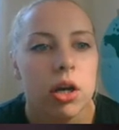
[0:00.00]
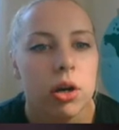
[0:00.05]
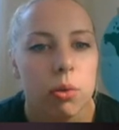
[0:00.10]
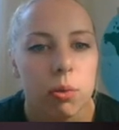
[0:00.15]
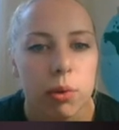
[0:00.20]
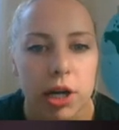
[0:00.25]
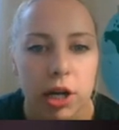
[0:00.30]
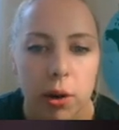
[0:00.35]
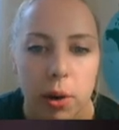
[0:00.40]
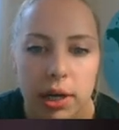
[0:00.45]

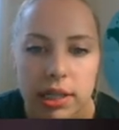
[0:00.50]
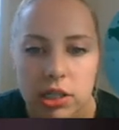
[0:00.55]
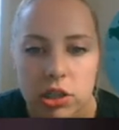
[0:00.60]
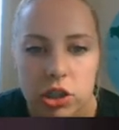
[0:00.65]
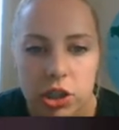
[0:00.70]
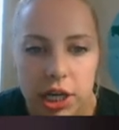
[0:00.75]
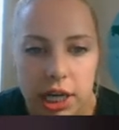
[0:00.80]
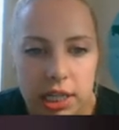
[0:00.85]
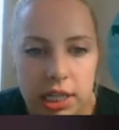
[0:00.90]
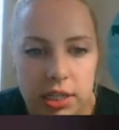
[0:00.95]
We are going to
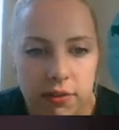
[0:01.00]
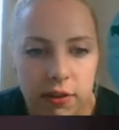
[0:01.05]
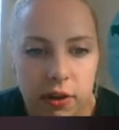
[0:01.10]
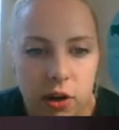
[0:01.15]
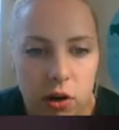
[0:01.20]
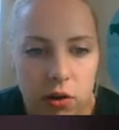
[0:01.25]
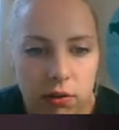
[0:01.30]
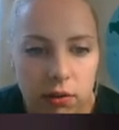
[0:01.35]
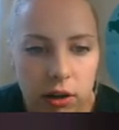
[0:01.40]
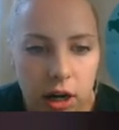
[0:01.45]
transfer
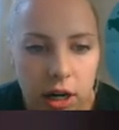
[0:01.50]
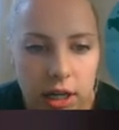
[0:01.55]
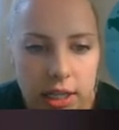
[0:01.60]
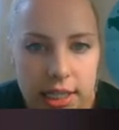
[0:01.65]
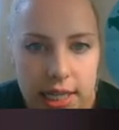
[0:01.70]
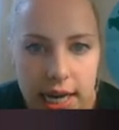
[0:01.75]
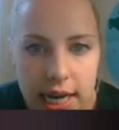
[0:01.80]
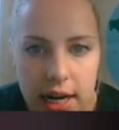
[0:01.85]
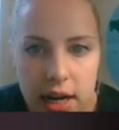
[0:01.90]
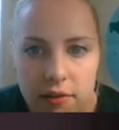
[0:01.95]
over our
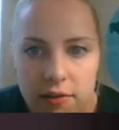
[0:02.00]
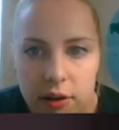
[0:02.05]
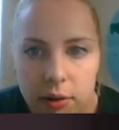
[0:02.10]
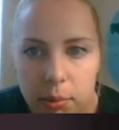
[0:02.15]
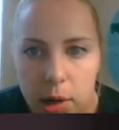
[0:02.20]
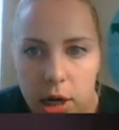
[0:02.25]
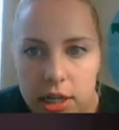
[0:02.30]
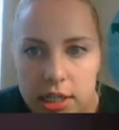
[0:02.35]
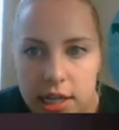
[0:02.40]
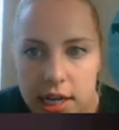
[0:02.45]
data from
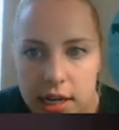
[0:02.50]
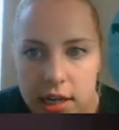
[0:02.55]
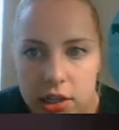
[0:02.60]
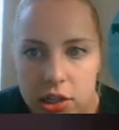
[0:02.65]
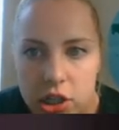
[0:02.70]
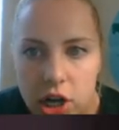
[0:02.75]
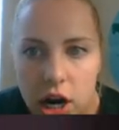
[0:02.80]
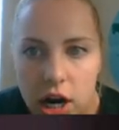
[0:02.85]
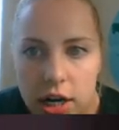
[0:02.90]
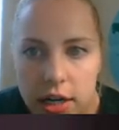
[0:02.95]
our data
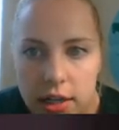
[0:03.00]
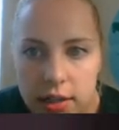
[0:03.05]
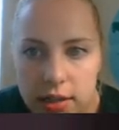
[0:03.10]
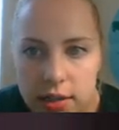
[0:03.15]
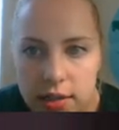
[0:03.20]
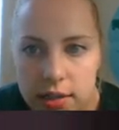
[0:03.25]
chart